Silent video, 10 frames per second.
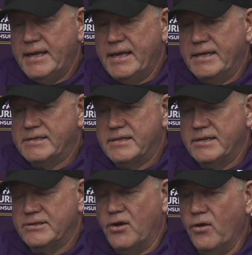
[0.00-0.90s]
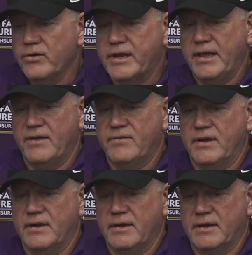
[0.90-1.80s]
It's hard to
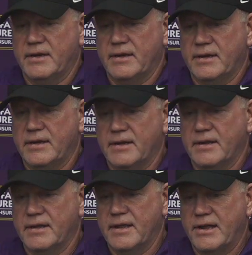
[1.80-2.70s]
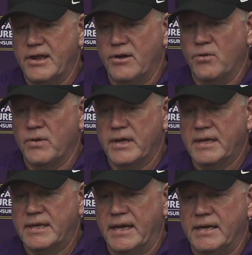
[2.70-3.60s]
even, you know,
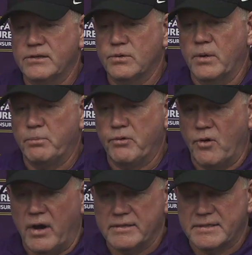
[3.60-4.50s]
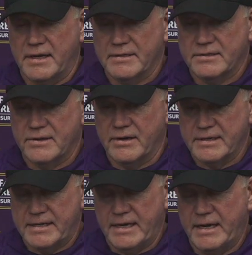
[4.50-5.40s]
get into a process on a
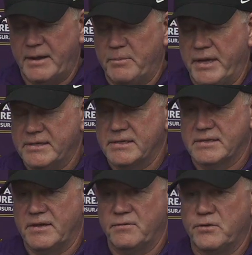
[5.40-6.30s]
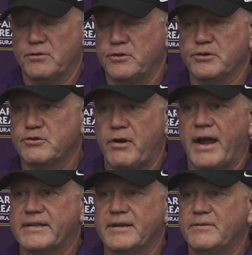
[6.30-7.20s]
day-to-day basis if you're
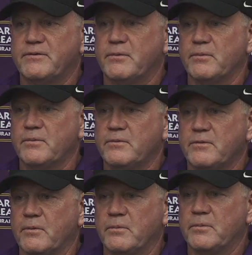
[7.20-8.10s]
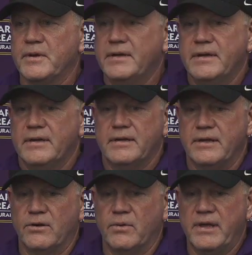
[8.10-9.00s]
distracted from,
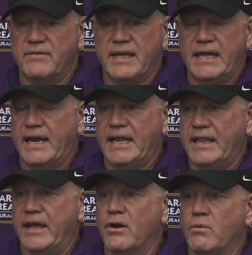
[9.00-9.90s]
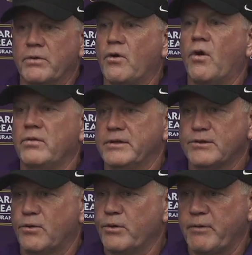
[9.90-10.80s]
you know, even getting there with all that's
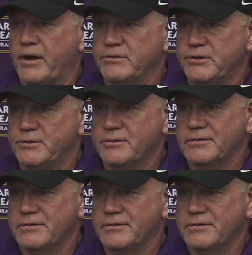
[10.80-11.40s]
going around you.